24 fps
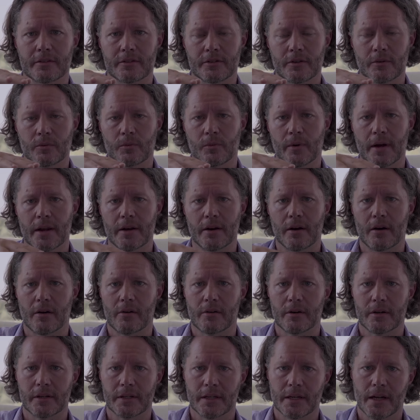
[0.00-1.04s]
So when
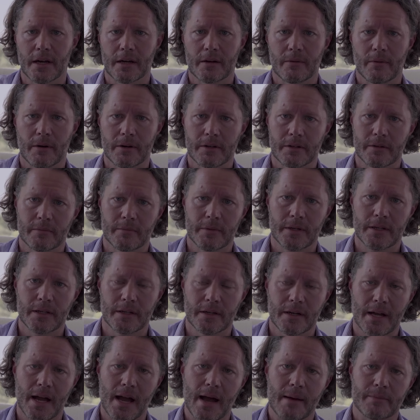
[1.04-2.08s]
our Leela Quantum
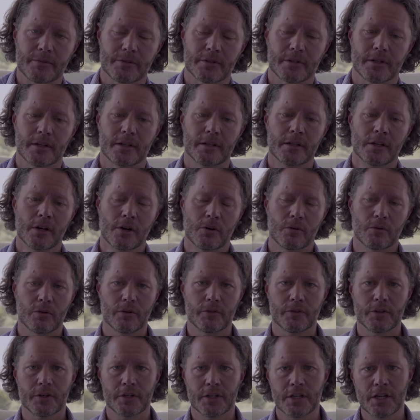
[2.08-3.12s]
Heal capsule
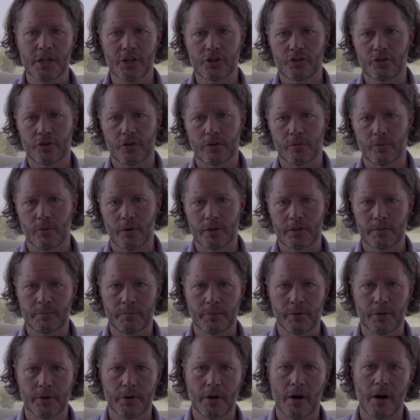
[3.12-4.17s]
or the t-shirt was
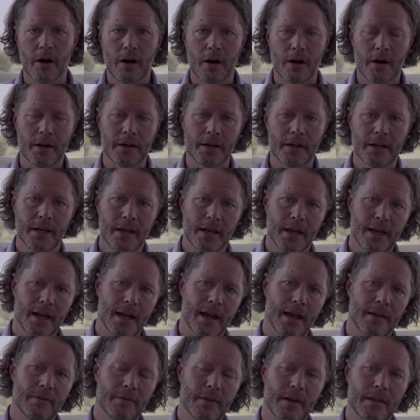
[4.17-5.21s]
put on,
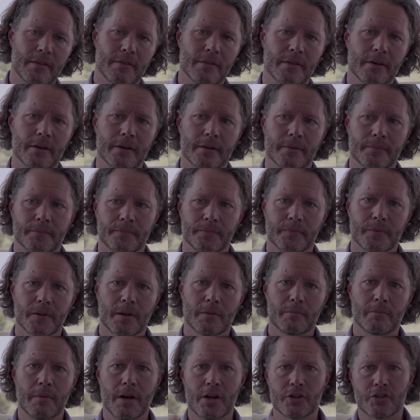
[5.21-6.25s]
and then the
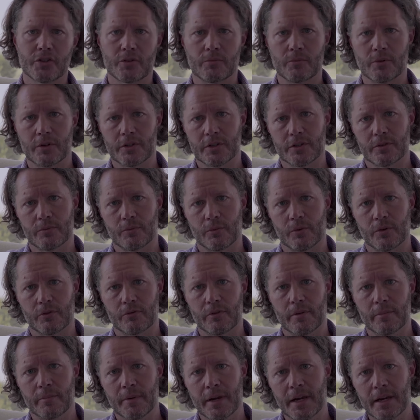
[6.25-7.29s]
measurements were
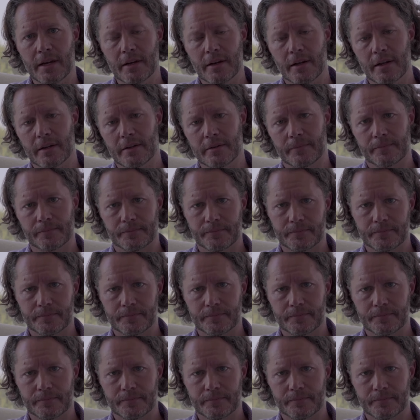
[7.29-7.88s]
repeated,